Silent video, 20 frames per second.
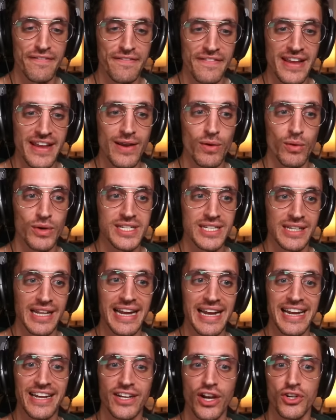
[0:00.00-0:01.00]
if it was
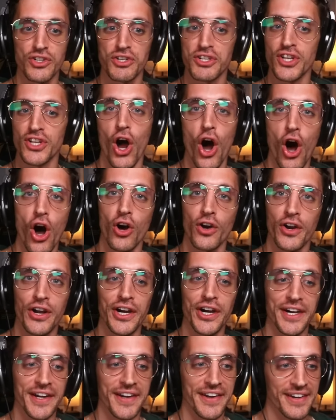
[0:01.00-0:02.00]
like just all
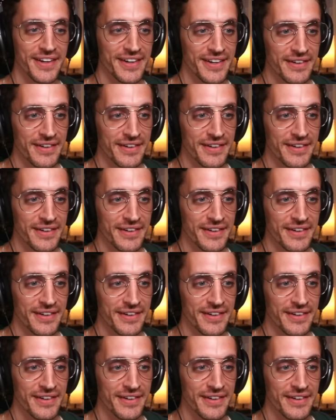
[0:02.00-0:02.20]
good.